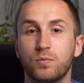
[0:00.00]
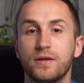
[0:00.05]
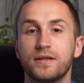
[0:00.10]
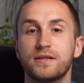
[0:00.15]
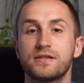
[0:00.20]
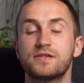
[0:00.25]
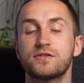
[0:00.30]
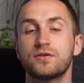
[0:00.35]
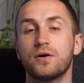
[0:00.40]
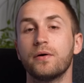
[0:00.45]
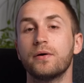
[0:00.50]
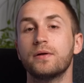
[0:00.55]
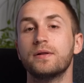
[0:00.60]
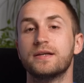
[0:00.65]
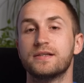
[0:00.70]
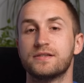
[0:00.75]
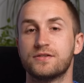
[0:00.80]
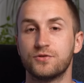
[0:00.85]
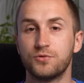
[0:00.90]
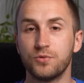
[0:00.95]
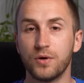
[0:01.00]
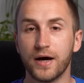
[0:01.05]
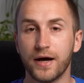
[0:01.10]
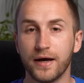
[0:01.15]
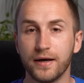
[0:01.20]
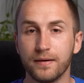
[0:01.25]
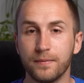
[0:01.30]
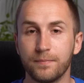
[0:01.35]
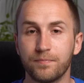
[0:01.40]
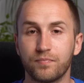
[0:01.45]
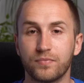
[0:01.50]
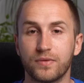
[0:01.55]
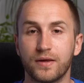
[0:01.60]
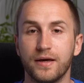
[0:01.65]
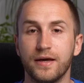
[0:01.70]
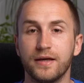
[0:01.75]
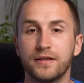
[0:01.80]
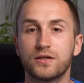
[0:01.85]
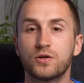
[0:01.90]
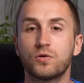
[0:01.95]
when the soil is dry,
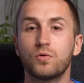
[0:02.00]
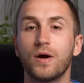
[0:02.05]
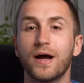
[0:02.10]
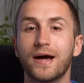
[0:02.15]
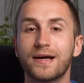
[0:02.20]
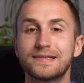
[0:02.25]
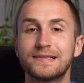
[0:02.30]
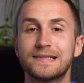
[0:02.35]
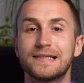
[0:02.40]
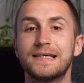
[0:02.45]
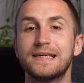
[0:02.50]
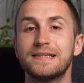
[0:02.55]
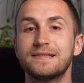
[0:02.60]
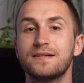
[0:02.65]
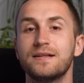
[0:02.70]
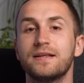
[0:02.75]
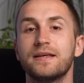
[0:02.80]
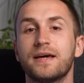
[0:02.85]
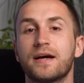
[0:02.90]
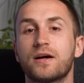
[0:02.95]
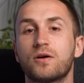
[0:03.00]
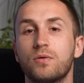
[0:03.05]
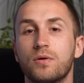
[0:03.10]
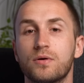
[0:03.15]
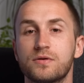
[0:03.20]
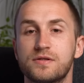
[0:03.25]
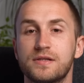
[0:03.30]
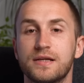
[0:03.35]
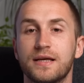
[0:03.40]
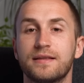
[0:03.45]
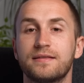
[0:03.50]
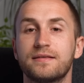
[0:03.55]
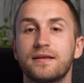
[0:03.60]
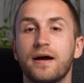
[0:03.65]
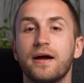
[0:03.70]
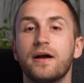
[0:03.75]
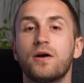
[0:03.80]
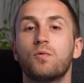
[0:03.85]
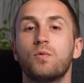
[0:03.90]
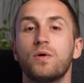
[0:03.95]
it cracks easily across the
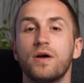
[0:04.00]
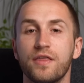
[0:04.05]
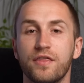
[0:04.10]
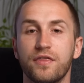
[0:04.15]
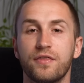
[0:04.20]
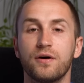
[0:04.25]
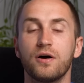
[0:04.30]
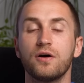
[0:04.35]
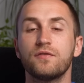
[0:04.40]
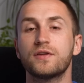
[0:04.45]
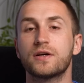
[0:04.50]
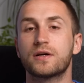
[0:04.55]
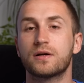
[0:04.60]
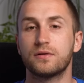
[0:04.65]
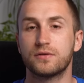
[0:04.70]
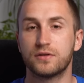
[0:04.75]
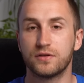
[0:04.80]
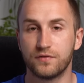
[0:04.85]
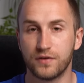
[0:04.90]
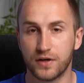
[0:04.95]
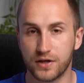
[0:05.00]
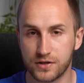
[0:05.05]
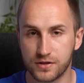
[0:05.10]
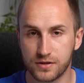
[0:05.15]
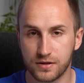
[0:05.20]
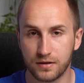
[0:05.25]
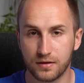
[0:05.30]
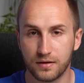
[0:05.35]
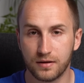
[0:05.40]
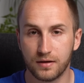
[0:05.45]
entire width of the cultivation.